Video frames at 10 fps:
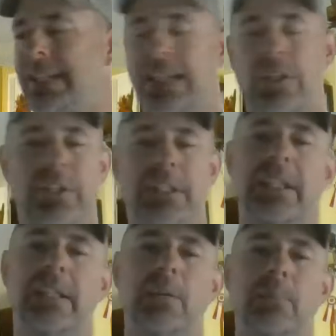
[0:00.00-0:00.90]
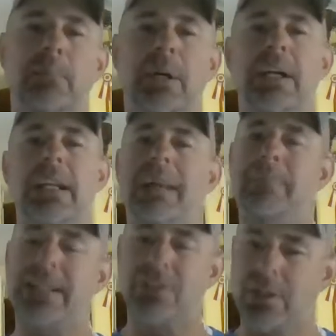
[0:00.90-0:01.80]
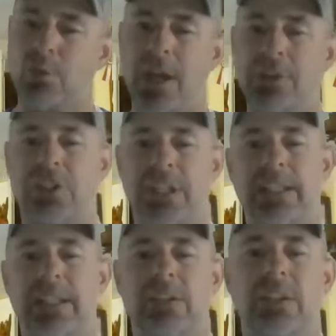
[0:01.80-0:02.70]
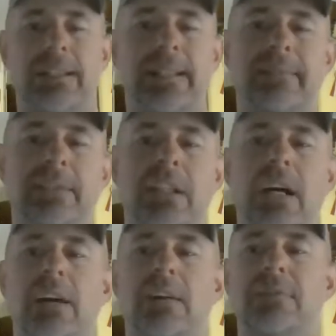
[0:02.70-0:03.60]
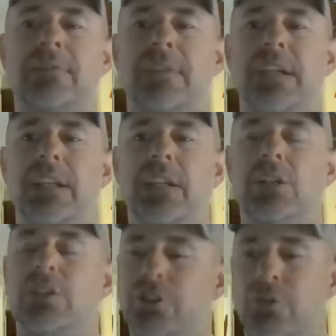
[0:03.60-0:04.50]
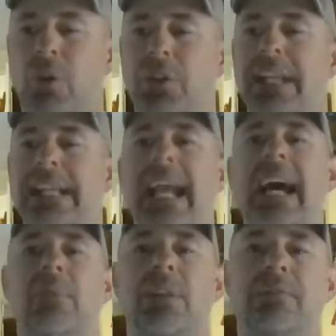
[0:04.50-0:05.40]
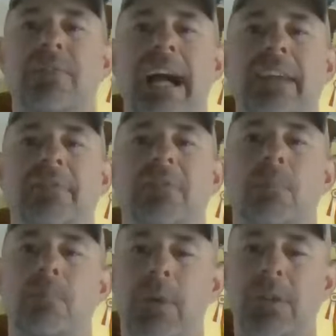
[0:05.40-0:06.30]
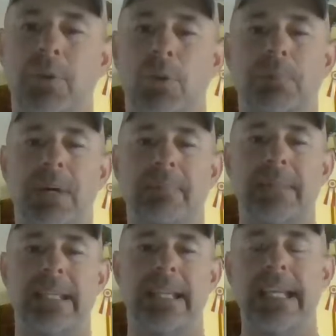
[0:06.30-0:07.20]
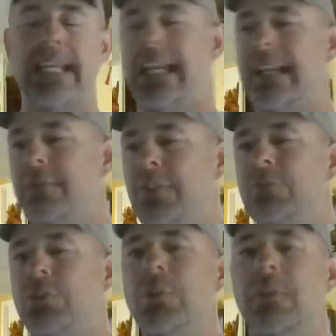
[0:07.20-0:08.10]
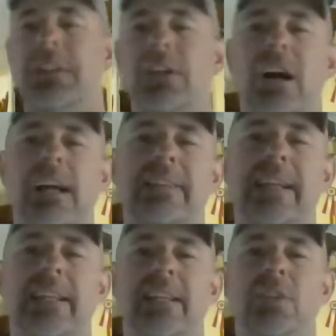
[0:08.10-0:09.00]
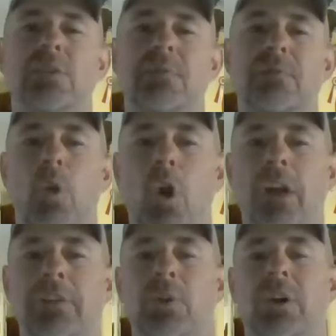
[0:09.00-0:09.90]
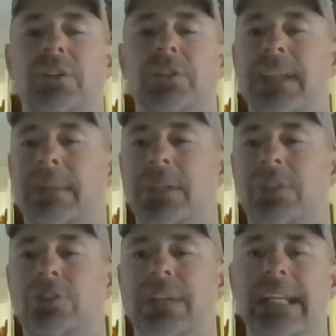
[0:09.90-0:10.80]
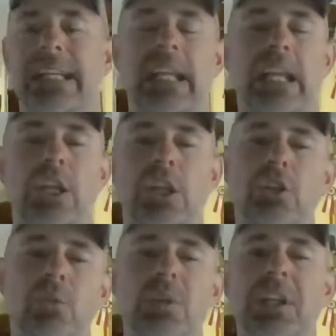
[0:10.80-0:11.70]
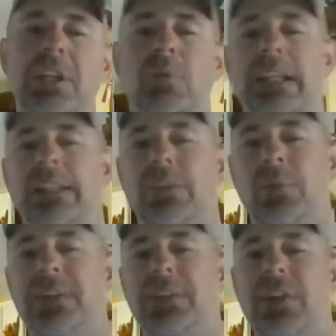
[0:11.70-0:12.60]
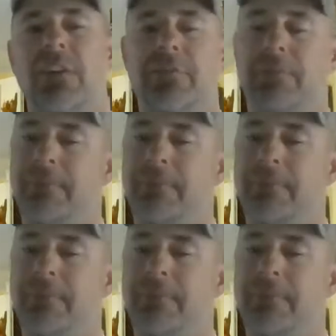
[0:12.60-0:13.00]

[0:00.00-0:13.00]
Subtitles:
as I could, but I basically questioned the level of control that he had with a 5-month-old puppy. And if you do have a dog that you have gone through all your steps on training, you're really running the risk of